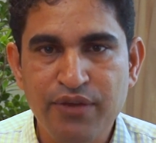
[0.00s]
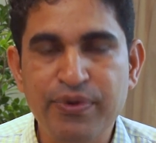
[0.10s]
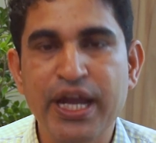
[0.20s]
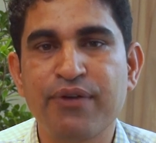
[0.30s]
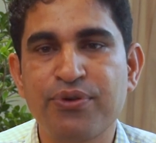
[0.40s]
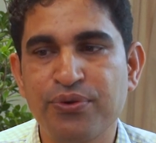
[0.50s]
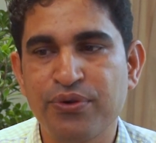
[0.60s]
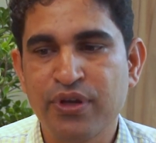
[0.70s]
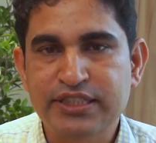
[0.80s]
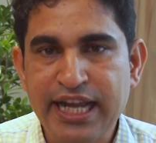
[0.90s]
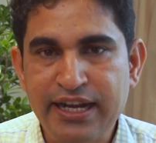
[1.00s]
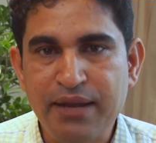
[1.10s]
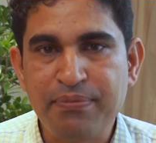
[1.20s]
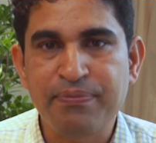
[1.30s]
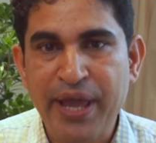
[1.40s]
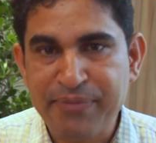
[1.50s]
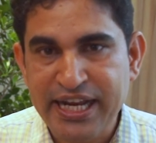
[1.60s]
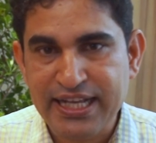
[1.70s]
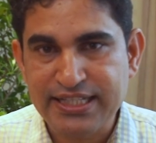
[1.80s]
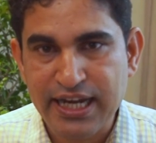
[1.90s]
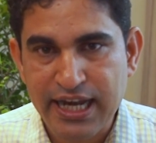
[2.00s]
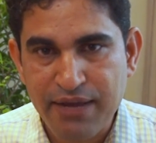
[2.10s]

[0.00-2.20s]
We have to set up fabrication